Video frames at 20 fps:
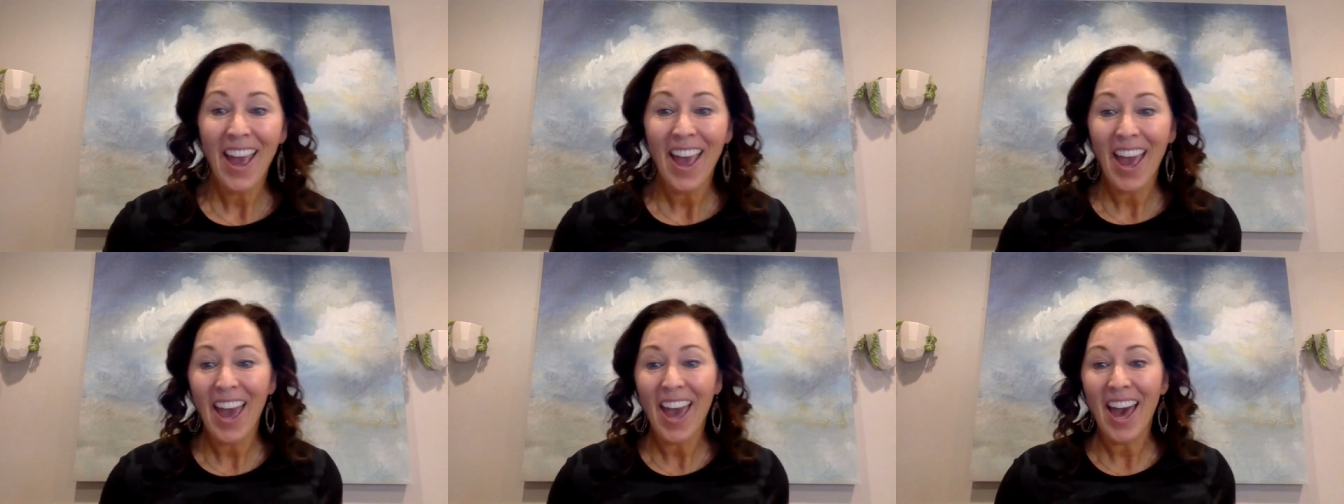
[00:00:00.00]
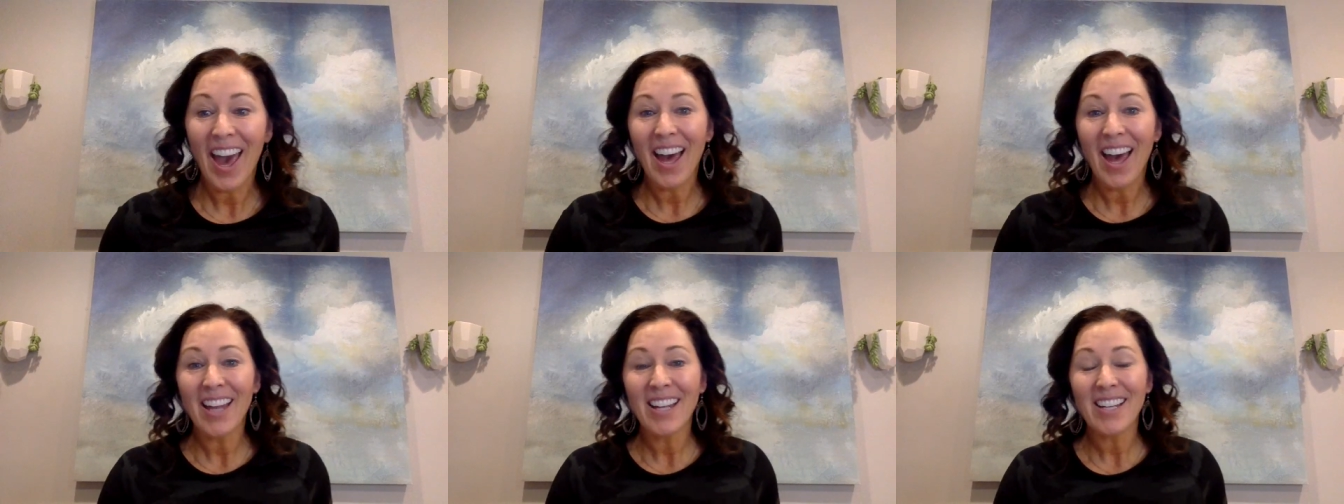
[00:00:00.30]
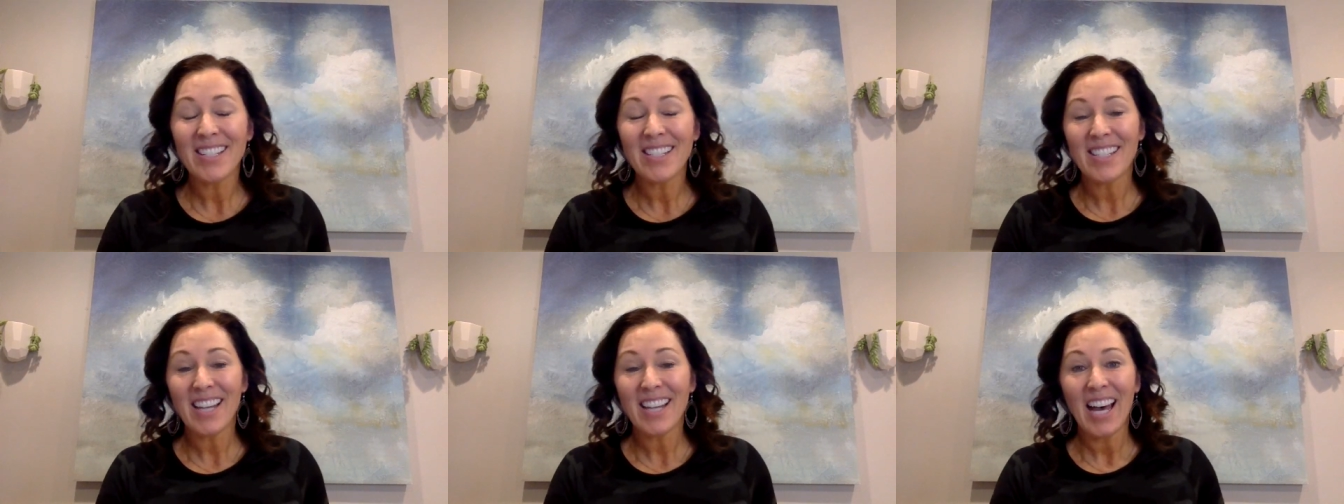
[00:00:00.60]

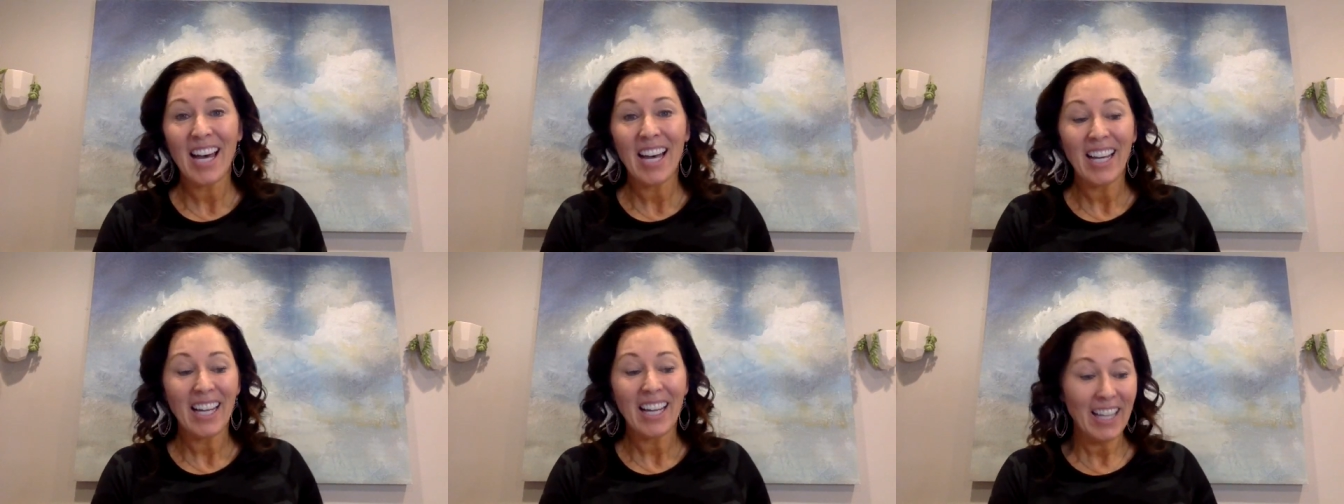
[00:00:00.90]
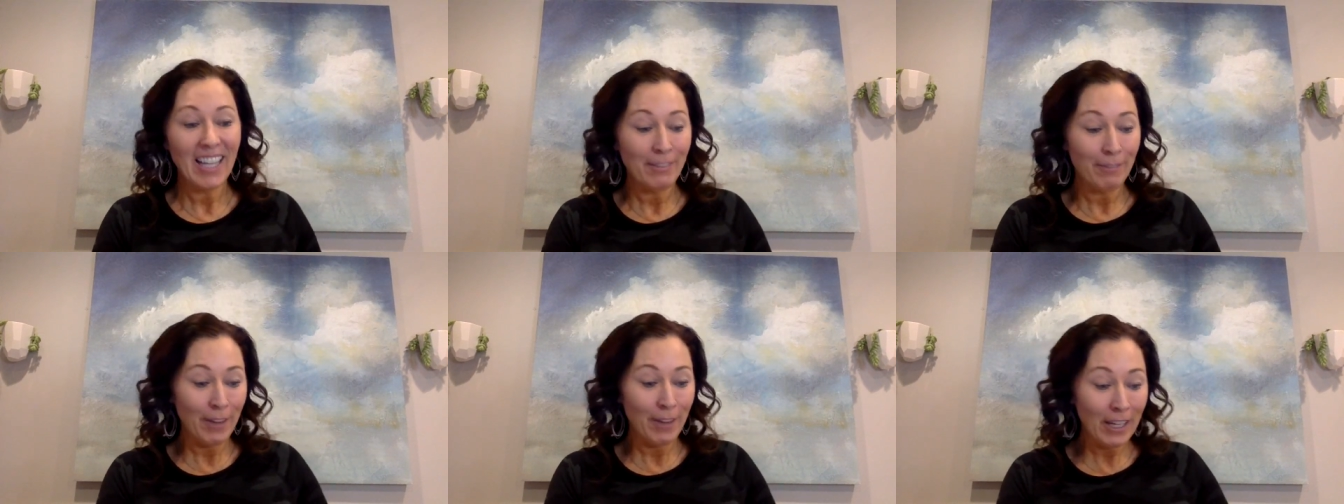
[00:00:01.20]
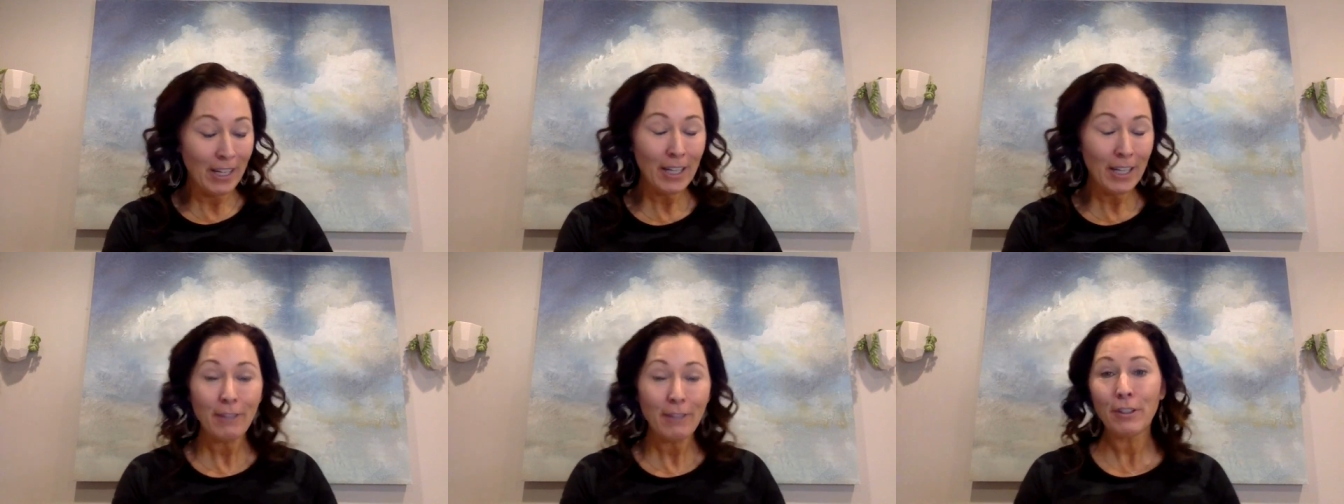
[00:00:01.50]
And if
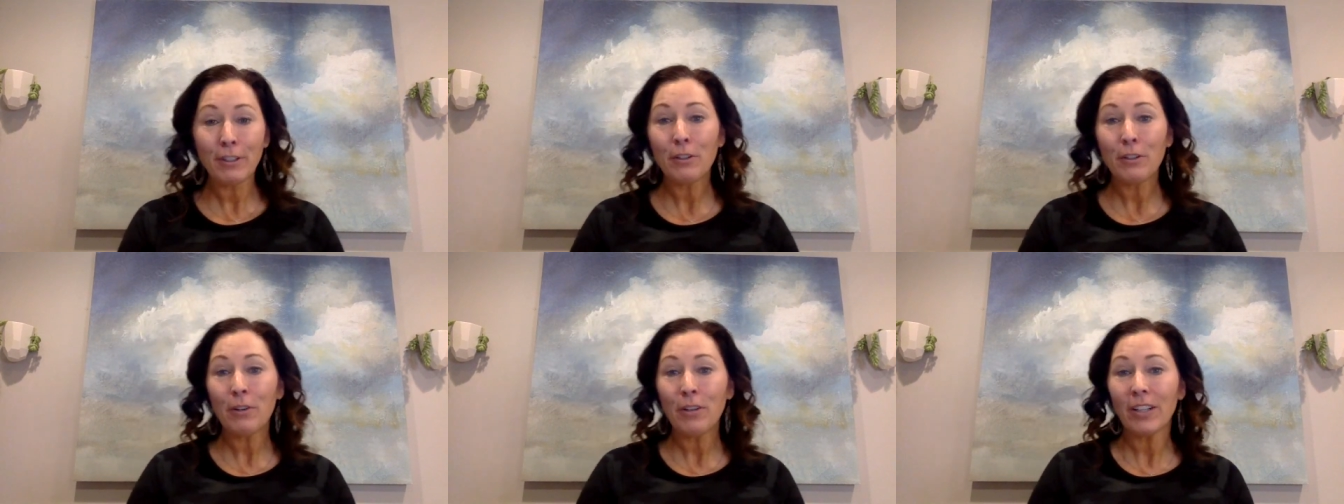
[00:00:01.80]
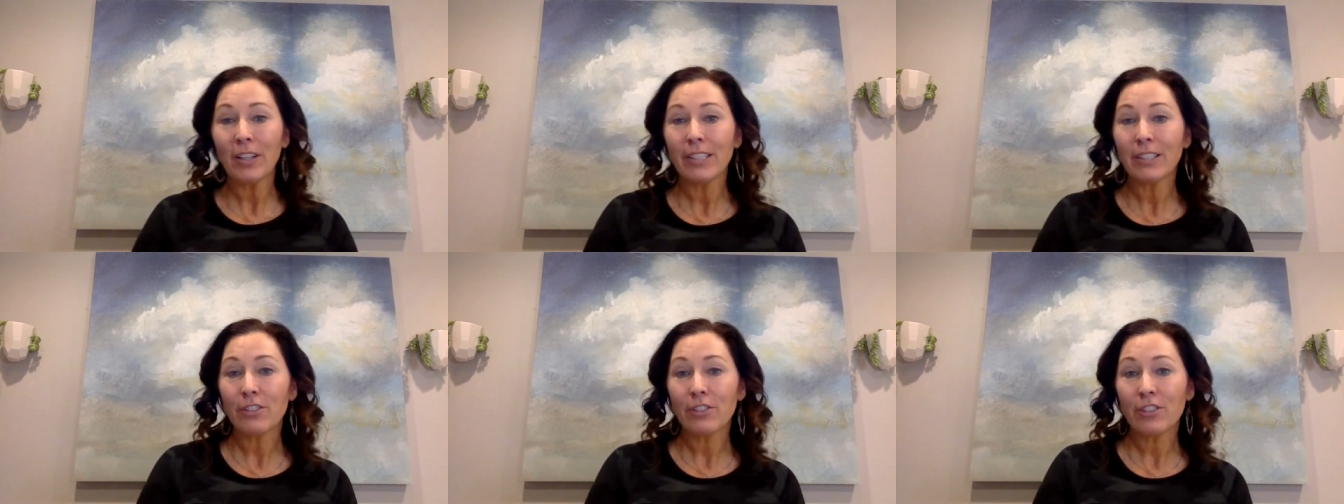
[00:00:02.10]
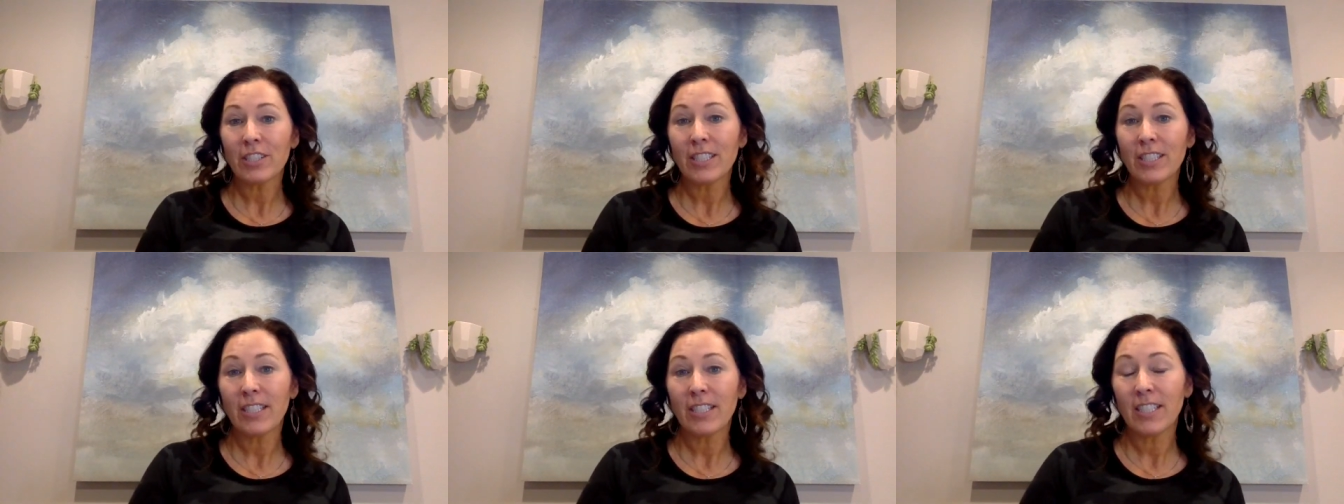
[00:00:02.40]
any of you are
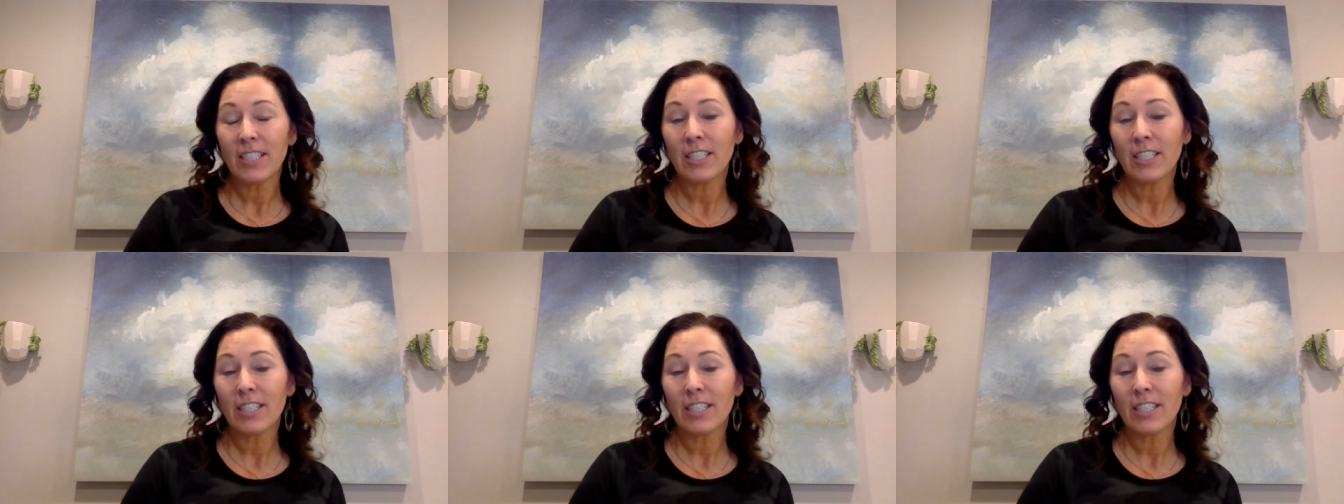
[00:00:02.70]
interested